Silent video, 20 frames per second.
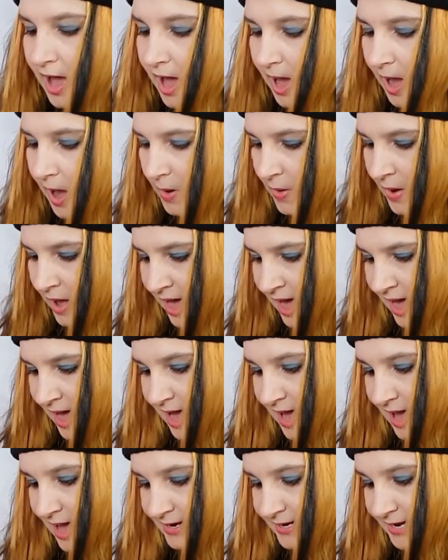Oh,
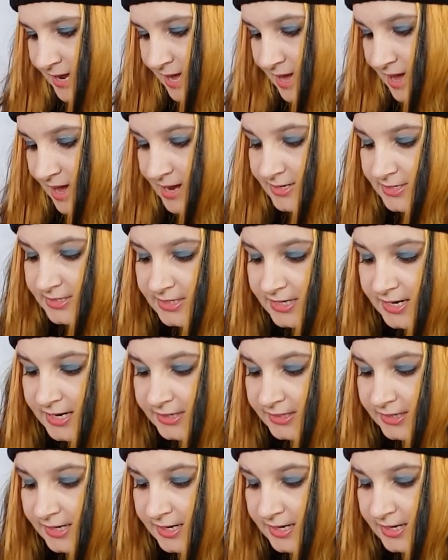and, and
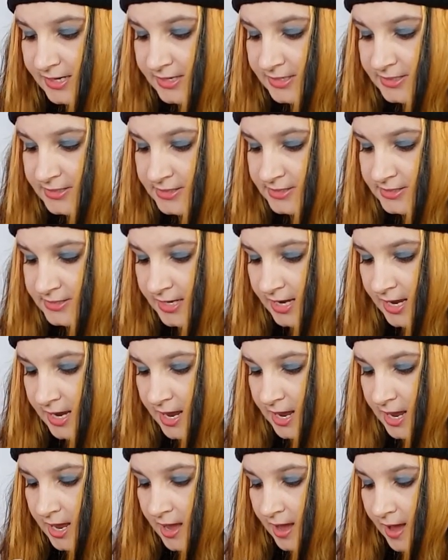it is
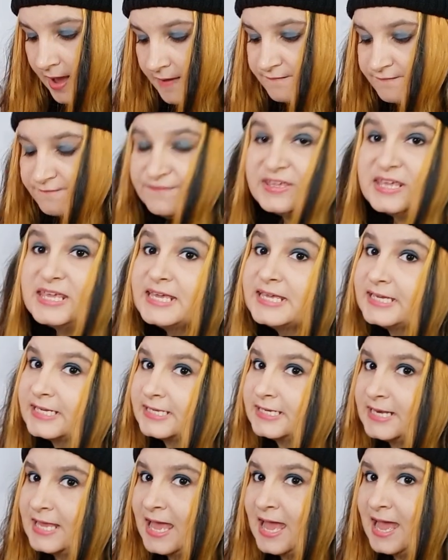
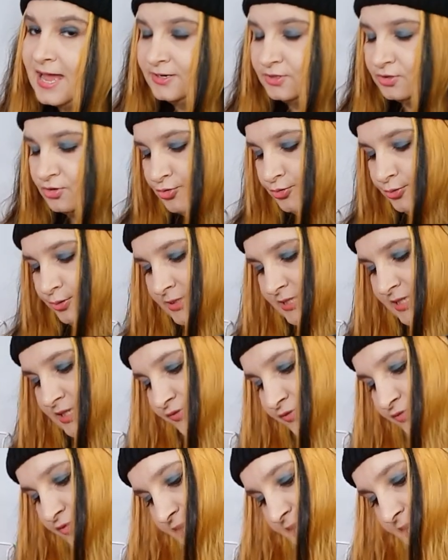vegan and cruelty
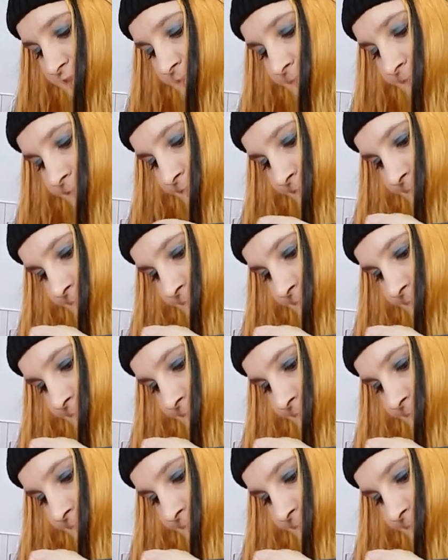free.